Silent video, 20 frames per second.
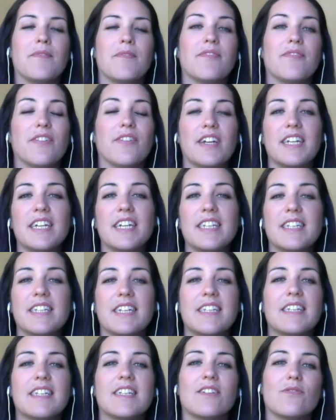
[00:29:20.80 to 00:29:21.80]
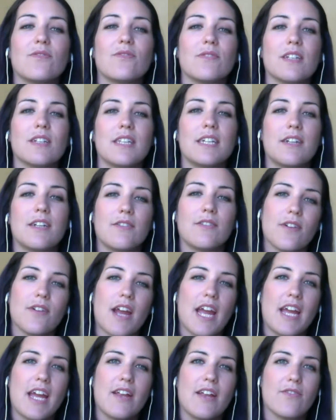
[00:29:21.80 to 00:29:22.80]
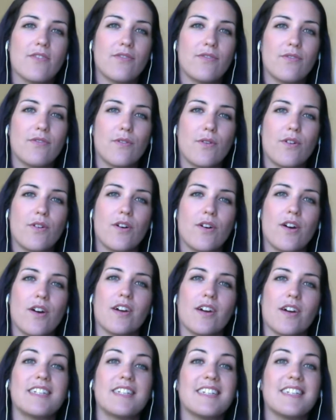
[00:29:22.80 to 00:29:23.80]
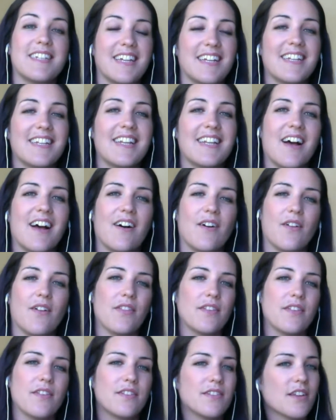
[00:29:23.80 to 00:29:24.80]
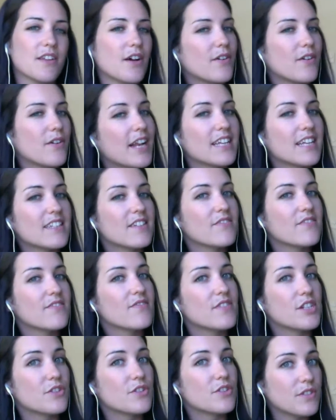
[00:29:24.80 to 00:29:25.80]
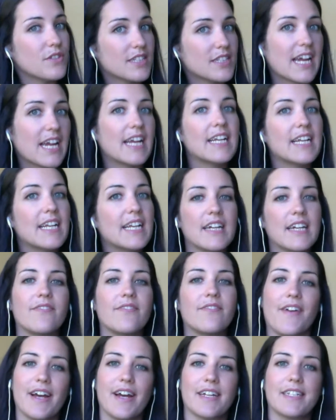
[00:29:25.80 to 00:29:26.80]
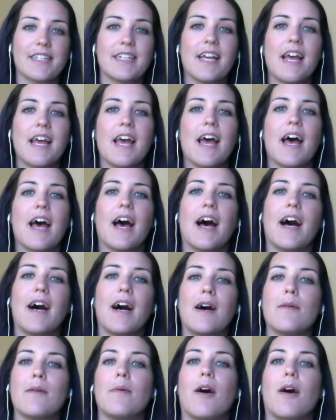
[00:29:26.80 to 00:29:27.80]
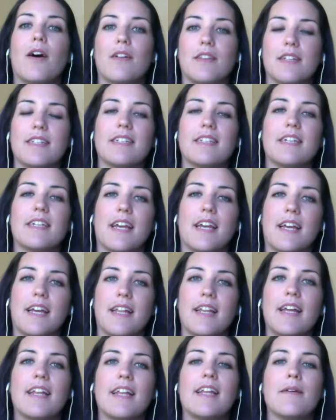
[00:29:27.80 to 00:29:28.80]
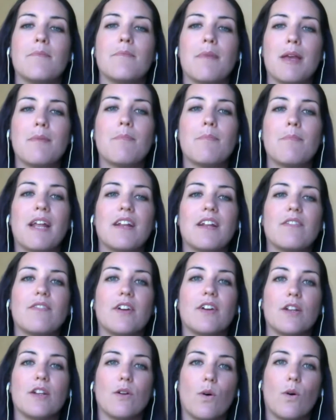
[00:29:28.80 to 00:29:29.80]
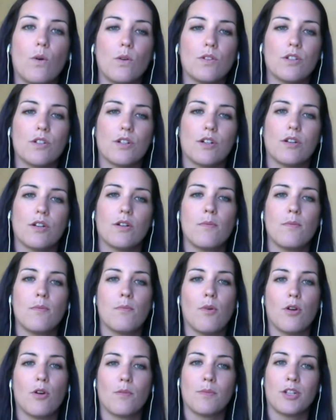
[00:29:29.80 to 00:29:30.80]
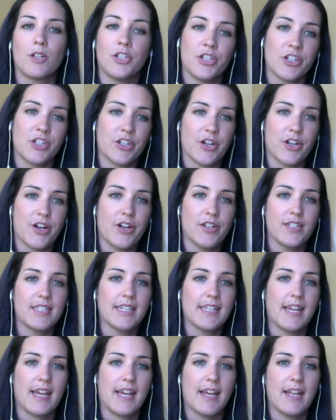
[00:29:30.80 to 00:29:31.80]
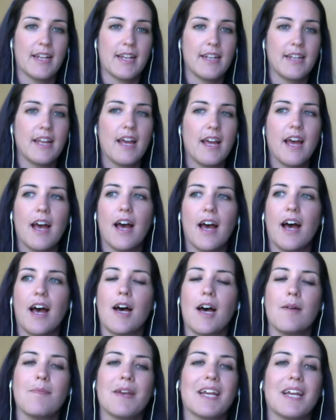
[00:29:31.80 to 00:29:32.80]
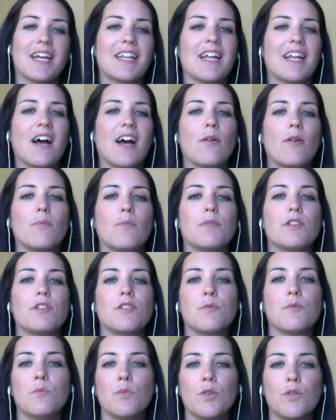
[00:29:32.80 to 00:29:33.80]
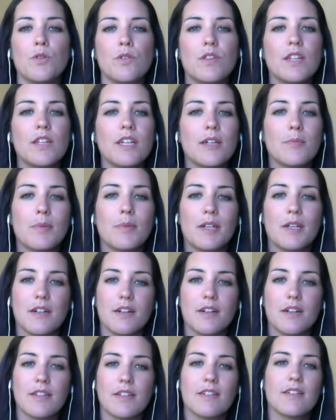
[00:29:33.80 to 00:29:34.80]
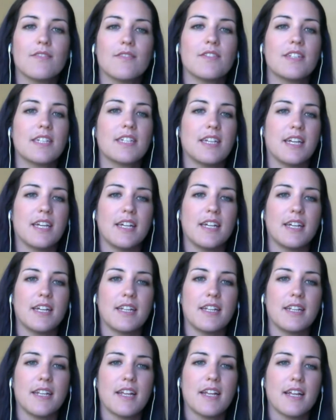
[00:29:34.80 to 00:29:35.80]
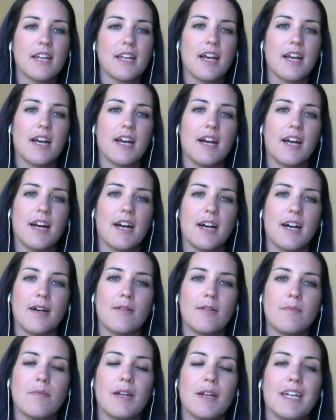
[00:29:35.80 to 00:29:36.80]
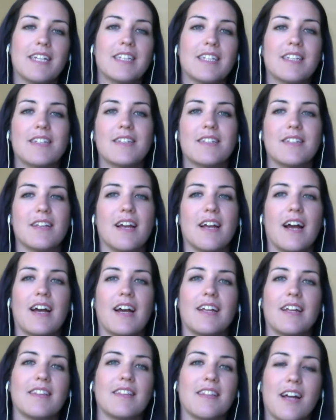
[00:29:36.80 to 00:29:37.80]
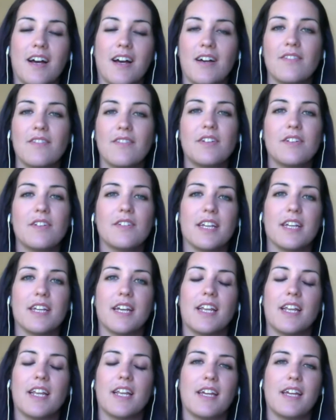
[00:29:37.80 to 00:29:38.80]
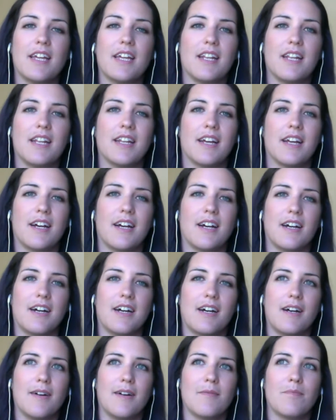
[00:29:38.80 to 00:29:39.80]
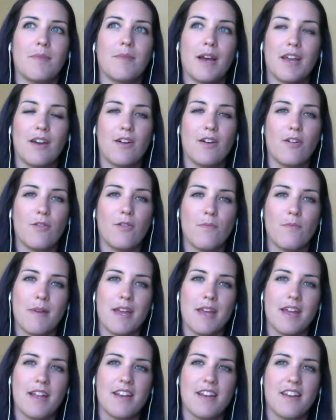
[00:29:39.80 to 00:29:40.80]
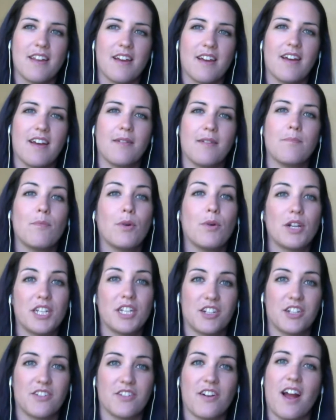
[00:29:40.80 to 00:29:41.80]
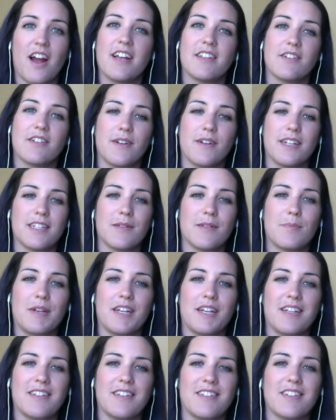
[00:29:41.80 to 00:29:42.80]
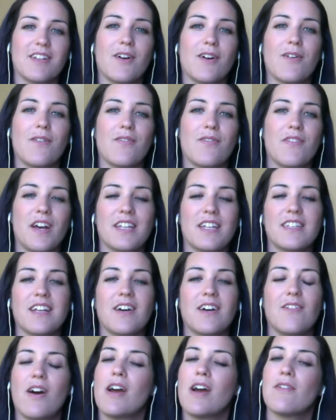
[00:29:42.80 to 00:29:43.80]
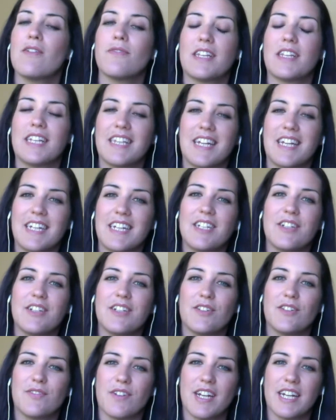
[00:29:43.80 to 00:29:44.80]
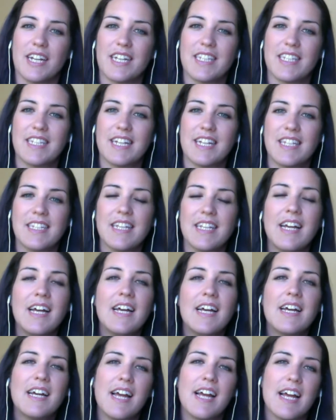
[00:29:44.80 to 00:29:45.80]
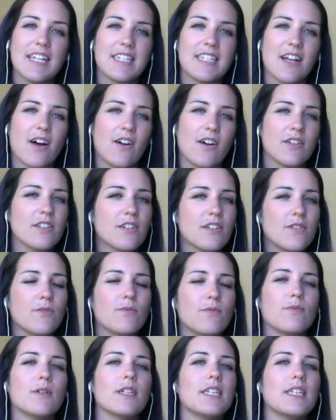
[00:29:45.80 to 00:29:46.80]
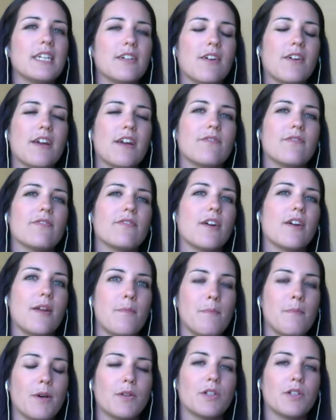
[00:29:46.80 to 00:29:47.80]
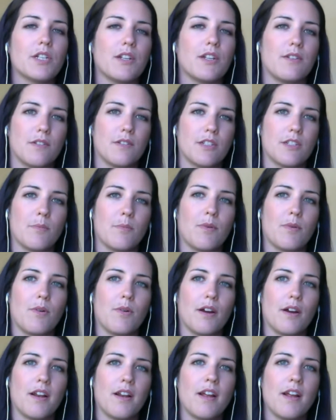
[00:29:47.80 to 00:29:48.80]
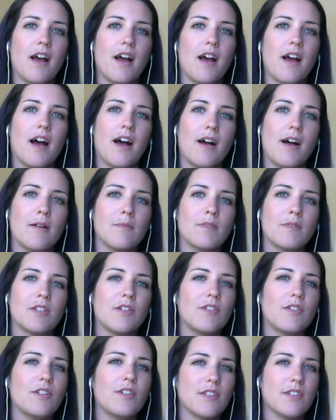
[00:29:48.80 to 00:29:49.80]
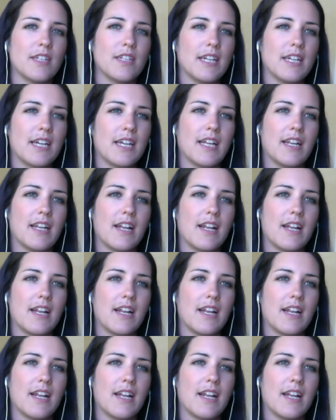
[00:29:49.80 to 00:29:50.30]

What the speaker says: Frankincense is really great for skin health. So it has a visual tightening effect on the skin, and it may benefit older, more mature skin. It can help smooth the appearance of skin. I love using it in my homemade moisturizer recipe. So that's how I really like to use frankincense. It's also really great for emotional support. So using it,